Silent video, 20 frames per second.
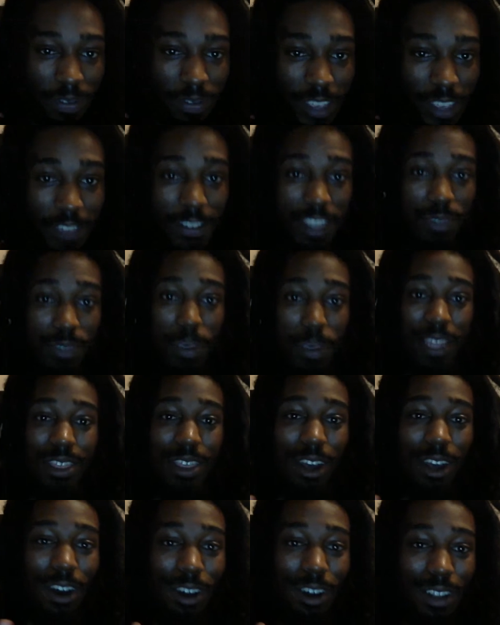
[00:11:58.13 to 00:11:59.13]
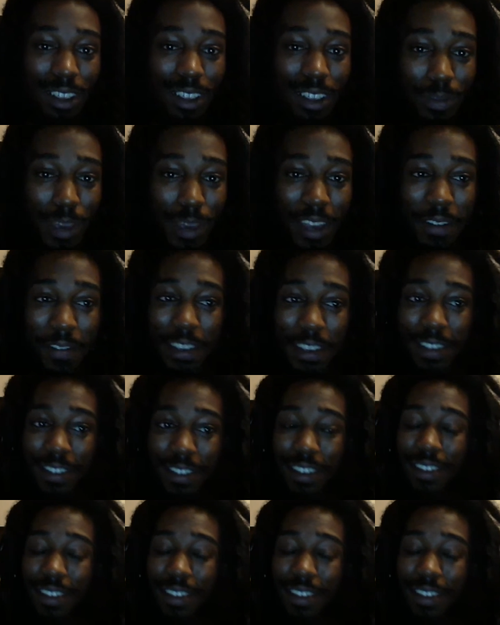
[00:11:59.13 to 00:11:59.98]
it's been thought, it's manifest on